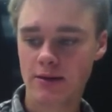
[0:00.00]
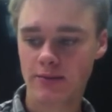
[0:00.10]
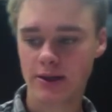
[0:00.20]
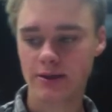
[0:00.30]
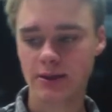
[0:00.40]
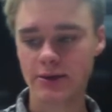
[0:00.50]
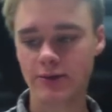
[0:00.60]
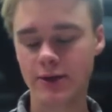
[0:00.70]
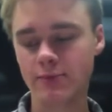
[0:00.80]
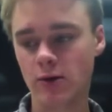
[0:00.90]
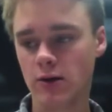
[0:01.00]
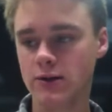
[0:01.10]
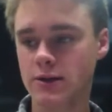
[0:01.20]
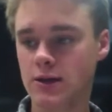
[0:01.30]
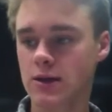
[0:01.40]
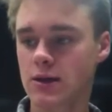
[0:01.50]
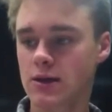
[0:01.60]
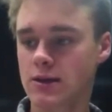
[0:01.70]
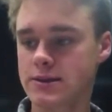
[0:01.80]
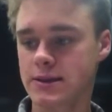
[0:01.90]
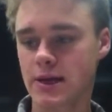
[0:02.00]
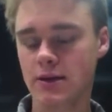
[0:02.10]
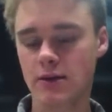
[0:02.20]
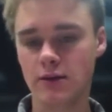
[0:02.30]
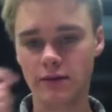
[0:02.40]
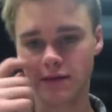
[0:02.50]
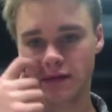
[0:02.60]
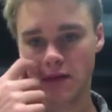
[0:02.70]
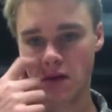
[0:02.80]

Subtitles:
by Glenn Greenwald is that of